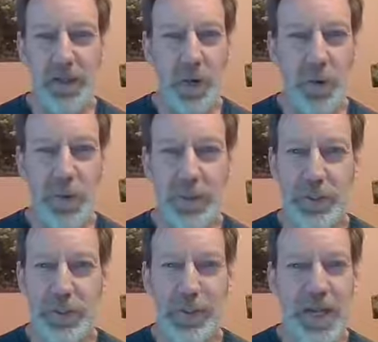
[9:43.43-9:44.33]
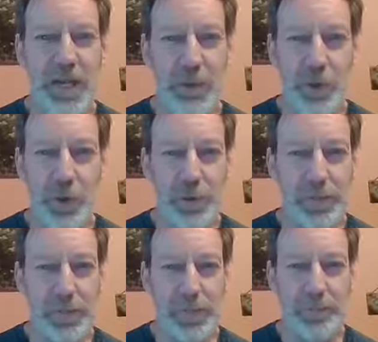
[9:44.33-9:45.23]
always had a joke
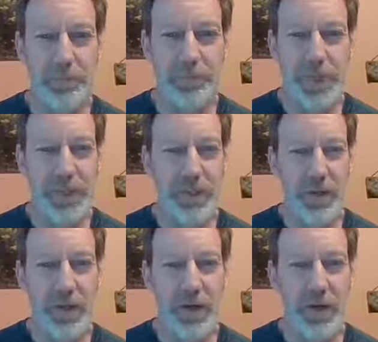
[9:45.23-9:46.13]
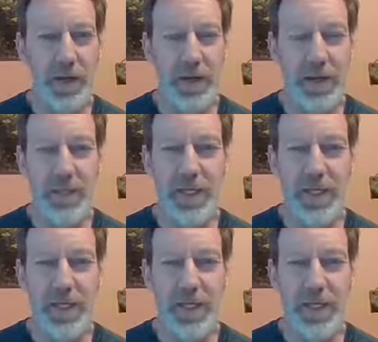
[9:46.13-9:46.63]
and so there I am.